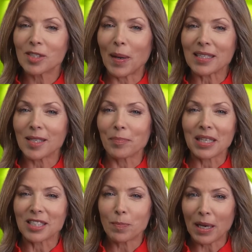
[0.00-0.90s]
expect
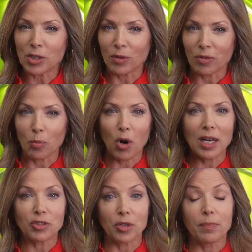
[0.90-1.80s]
something special from
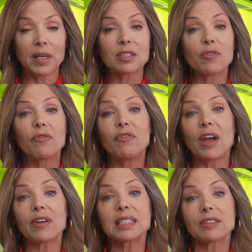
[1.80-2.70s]
Roger, but it's
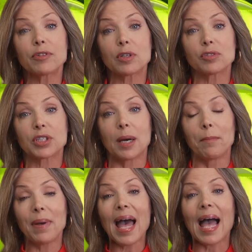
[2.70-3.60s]
very difficult to come
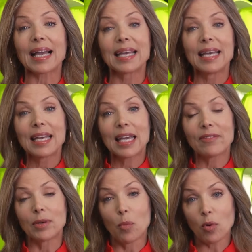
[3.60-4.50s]
back,
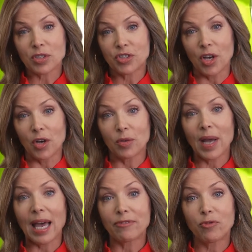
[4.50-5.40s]
even more so
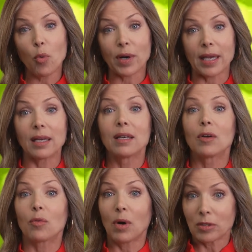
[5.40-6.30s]
at 40.
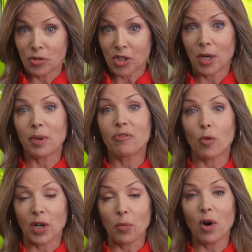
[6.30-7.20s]
Roger's going to be
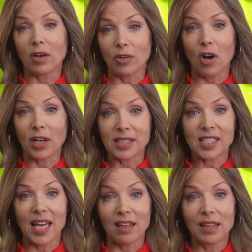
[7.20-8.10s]
41 on August
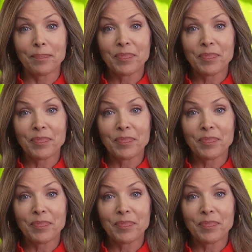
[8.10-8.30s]
8th.